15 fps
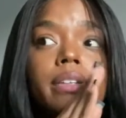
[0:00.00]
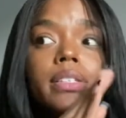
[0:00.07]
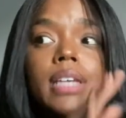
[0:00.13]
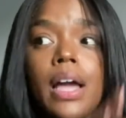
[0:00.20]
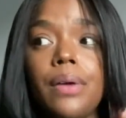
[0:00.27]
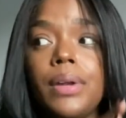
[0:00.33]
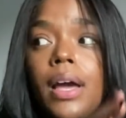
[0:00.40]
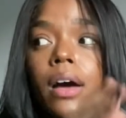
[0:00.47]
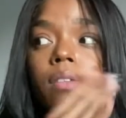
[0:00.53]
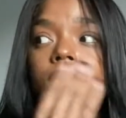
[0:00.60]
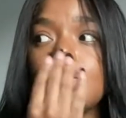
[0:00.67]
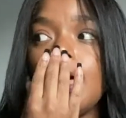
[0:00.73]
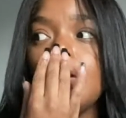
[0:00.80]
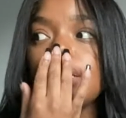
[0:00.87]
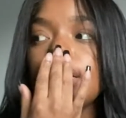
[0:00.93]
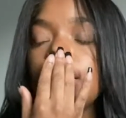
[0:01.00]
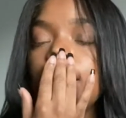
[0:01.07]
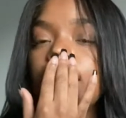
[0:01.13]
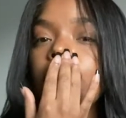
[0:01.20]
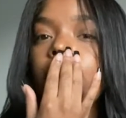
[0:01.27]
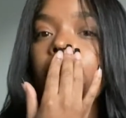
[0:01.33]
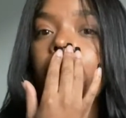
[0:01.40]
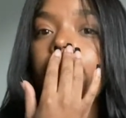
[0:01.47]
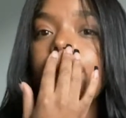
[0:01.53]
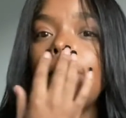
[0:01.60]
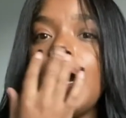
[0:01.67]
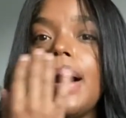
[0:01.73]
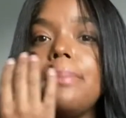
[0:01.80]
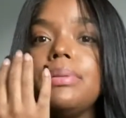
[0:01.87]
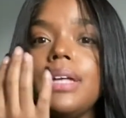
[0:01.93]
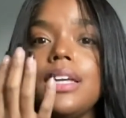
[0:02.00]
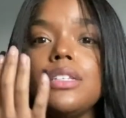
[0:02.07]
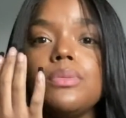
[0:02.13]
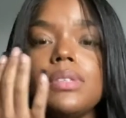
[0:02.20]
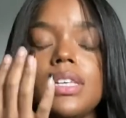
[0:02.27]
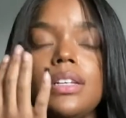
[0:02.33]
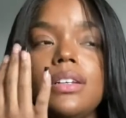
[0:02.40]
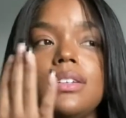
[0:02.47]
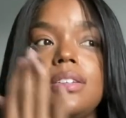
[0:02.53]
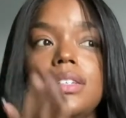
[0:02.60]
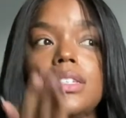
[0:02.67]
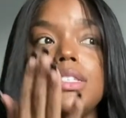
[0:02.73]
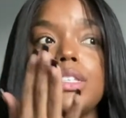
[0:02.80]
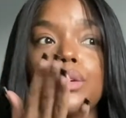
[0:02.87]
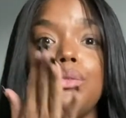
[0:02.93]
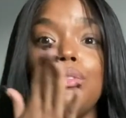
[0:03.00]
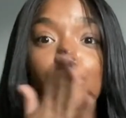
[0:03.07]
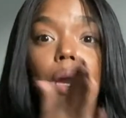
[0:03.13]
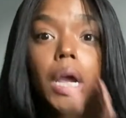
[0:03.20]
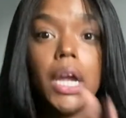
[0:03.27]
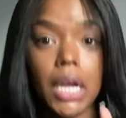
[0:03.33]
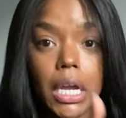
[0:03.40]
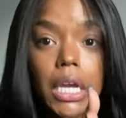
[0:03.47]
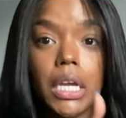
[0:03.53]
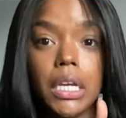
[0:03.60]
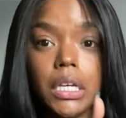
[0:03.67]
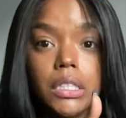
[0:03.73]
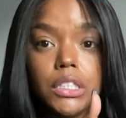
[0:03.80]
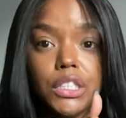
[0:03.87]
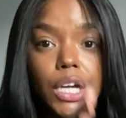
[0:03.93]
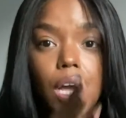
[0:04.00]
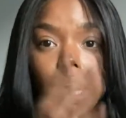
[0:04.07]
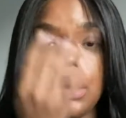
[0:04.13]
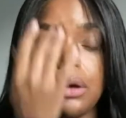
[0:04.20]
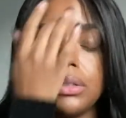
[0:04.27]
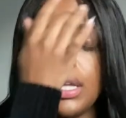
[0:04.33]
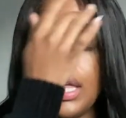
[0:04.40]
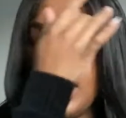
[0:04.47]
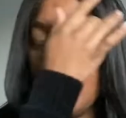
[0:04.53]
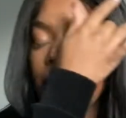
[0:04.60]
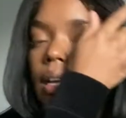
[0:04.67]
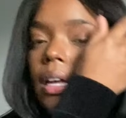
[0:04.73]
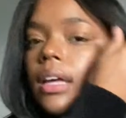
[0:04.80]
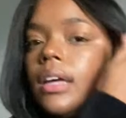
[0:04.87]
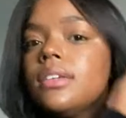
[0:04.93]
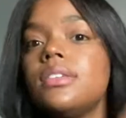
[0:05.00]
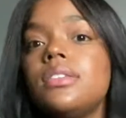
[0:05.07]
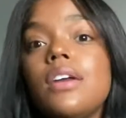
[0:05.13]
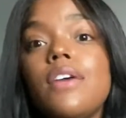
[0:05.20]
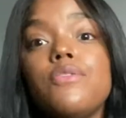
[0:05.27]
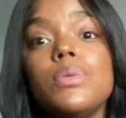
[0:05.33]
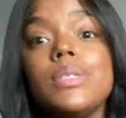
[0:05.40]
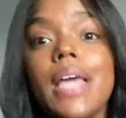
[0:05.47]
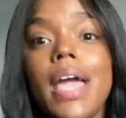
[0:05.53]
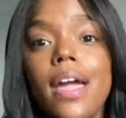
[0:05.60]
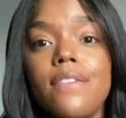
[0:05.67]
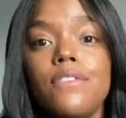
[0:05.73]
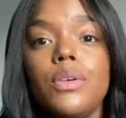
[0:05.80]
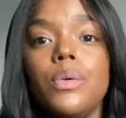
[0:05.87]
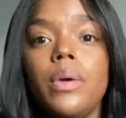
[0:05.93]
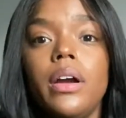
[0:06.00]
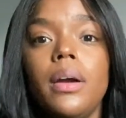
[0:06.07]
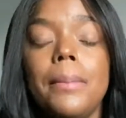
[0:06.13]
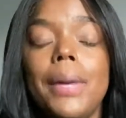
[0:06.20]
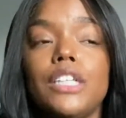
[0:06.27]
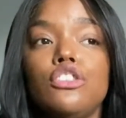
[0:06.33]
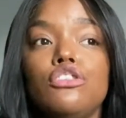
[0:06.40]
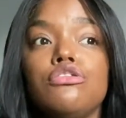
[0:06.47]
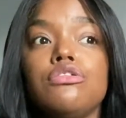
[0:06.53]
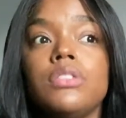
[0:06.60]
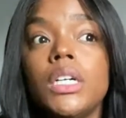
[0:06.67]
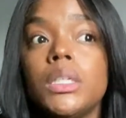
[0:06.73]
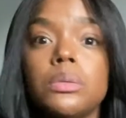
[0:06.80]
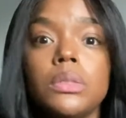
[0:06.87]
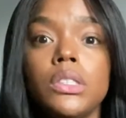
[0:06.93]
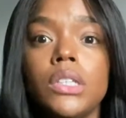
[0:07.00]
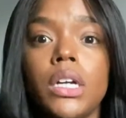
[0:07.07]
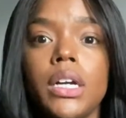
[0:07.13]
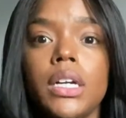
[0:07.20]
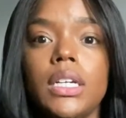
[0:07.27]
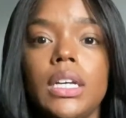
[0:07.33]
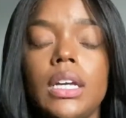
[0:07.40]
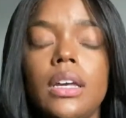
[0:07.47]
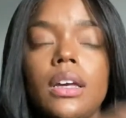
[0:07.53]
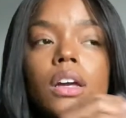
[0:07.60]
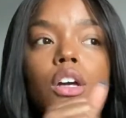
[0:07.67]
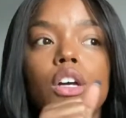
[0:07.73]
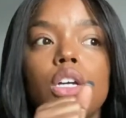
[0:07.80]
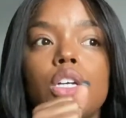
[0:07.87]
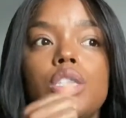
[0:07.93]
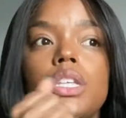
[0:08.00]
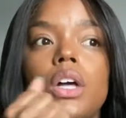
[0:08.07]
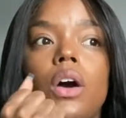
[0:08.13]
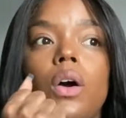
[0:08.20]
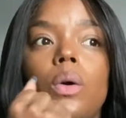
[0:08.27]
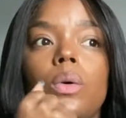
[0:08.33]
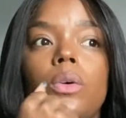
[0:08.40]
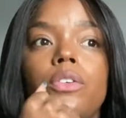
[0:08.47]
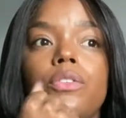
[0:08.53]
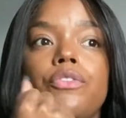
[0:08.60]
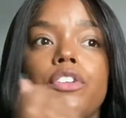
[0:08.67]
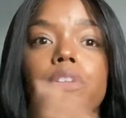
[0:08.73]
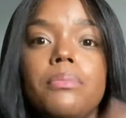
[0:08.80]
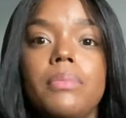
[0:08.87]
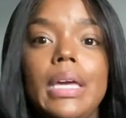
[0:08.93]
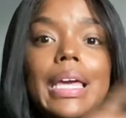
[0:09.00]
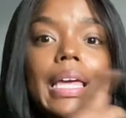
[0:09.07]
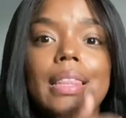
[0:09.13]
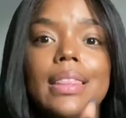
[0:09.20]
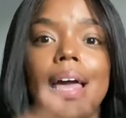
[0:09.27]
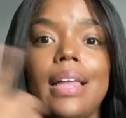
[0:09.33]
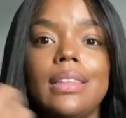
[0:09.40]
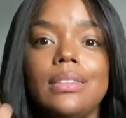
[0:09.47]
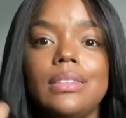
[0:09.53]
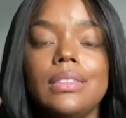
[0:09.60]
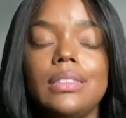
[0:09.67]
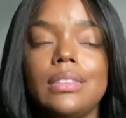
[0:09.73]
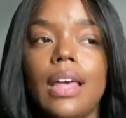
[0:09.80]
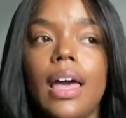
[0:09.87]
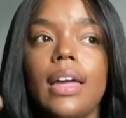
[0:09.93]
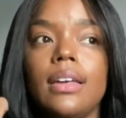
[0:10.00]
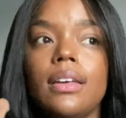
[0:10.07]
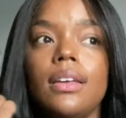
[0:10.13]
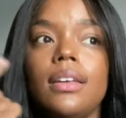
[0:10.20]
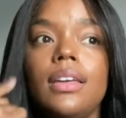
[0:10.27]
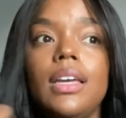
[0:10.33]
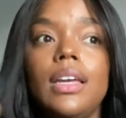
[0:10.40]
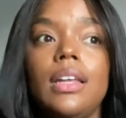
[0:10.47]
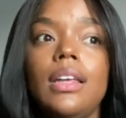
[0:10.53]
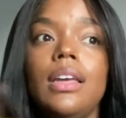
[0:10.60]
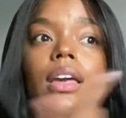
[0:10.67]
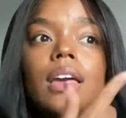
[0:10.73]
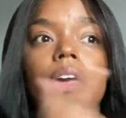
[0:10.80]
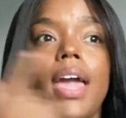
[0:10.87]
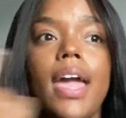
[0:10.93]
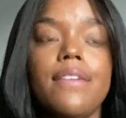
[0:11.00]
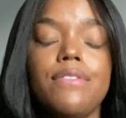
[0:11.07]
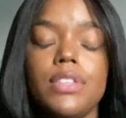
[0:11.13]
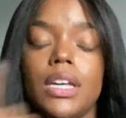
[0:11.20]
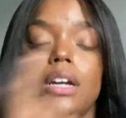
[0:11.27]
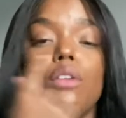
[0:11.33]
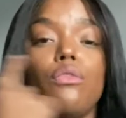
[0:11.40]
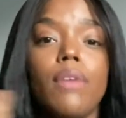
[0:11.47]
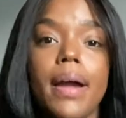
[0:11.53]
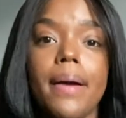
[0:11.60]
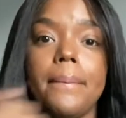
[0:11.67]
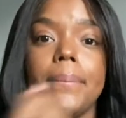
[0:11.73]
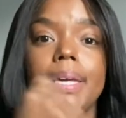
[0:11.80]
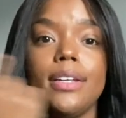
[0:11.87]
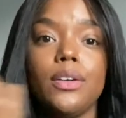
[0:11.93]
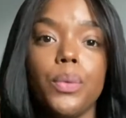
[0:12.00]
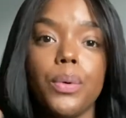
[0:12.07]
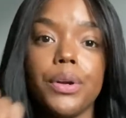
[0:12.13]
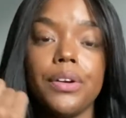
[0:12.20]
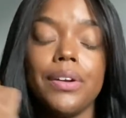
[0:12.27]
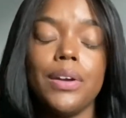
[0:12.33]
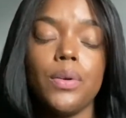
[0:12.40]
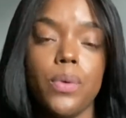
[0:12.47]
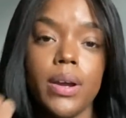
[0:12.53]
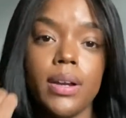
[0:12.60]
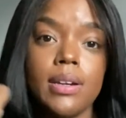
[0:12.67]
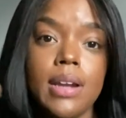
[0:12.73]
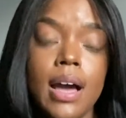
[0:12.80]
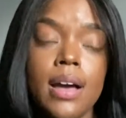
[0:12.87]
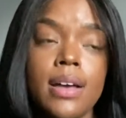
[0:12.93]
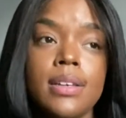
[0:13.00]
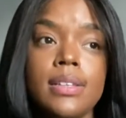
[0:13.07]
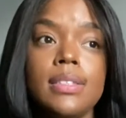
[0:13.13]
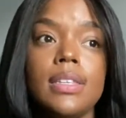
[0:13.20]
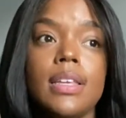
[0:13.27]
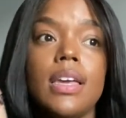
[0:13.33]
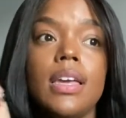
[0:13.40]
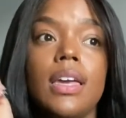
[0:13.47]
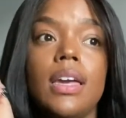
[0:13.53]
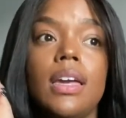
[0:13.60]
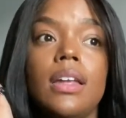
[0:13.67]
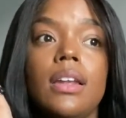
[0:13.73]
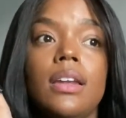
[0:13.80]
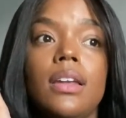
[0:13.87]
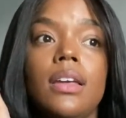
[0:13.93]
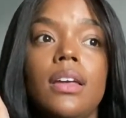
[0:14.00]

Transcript: townhouse. Like, my place was in a disarray, child. Like, stuff was everywhere. My truck was dirty. So for me, that looks like getting everything around me in order and organized. And